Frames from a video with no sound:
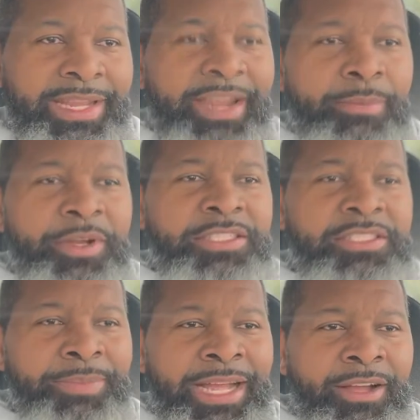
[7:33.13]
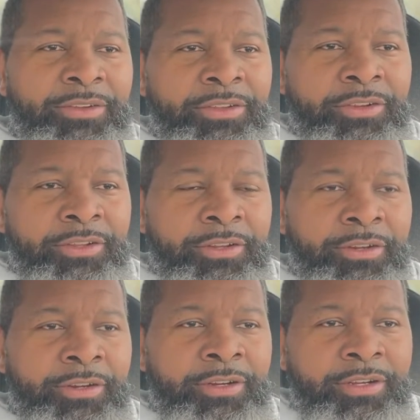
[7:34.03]
care much about
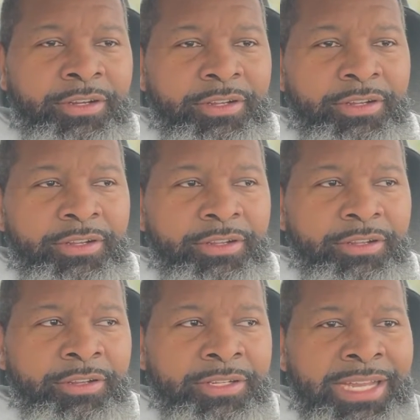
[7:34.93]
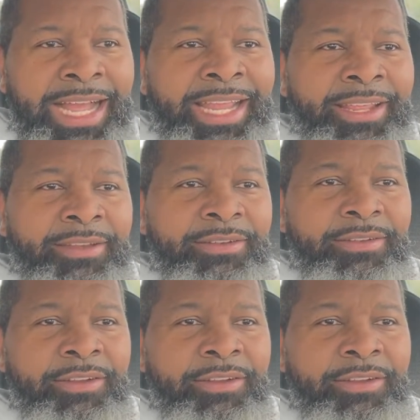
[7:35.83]
your diet?